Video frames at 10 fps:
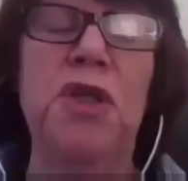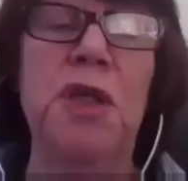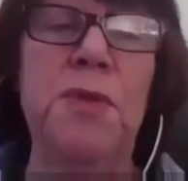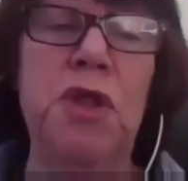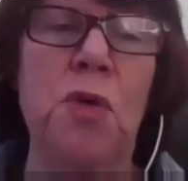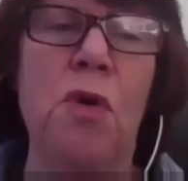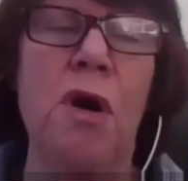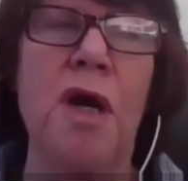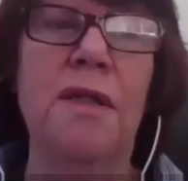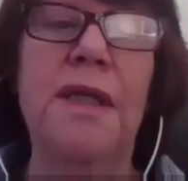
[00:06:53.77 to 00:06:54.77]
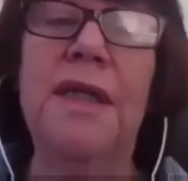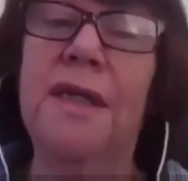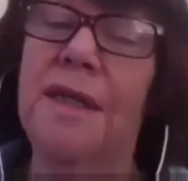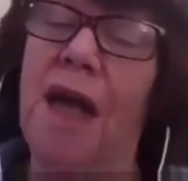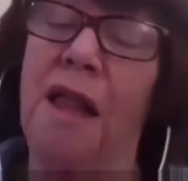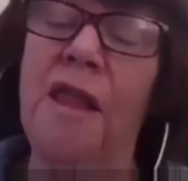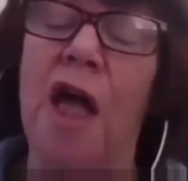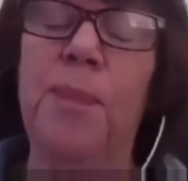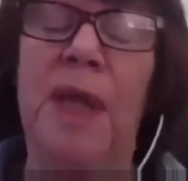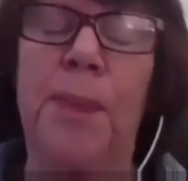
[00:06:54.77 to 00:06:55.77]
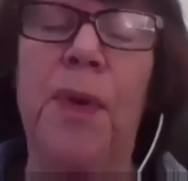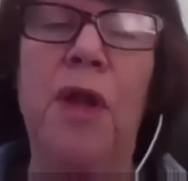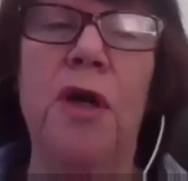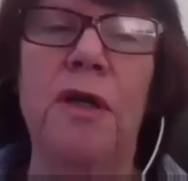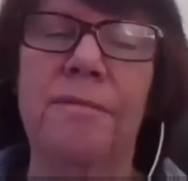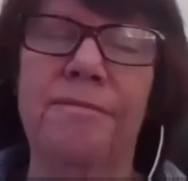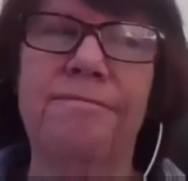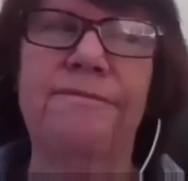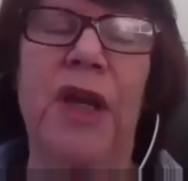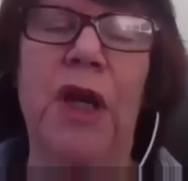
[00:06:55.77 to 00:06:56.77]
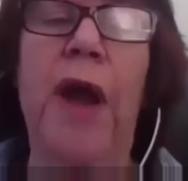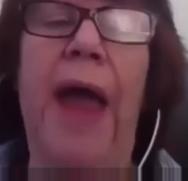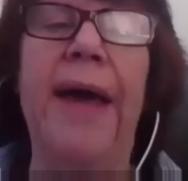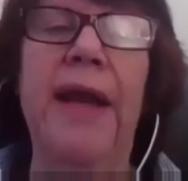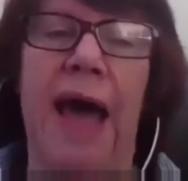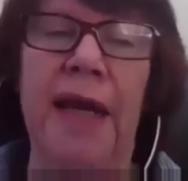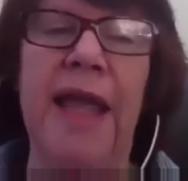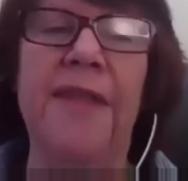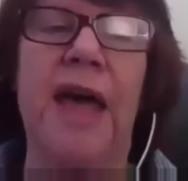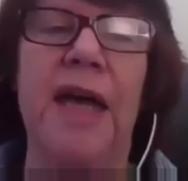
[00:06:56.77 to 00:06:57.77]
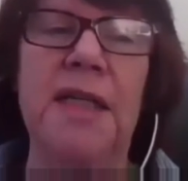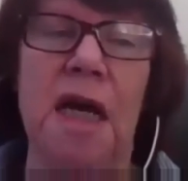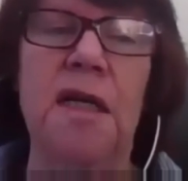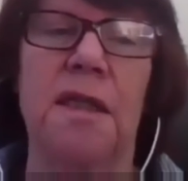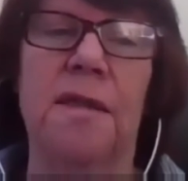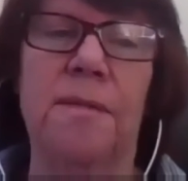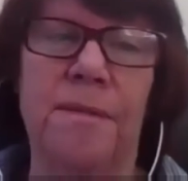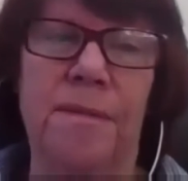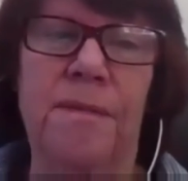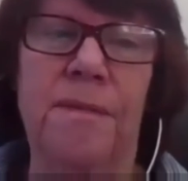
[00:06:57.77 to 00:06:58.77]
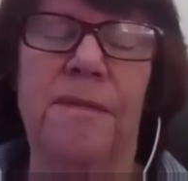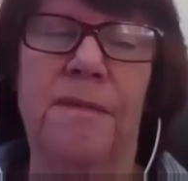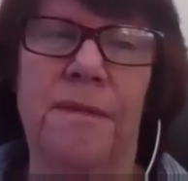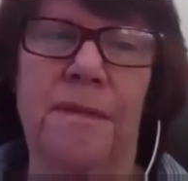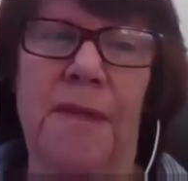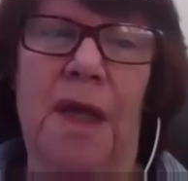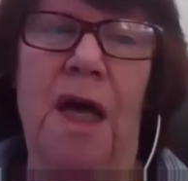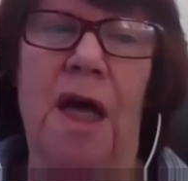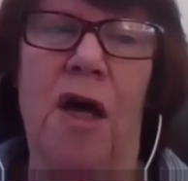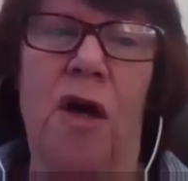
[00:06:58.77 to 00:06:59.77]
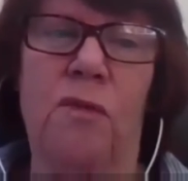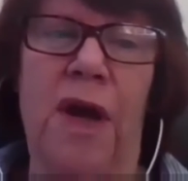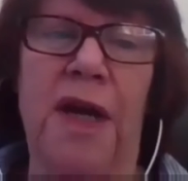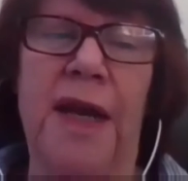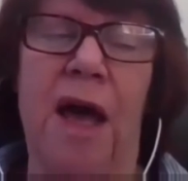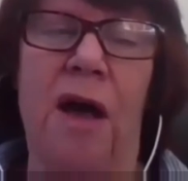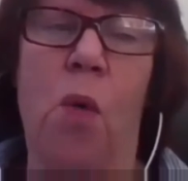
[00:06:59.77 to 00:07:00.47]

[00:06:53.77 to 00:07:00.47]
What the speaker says: I'm sure a lot of people are figuring out how to get that done right now.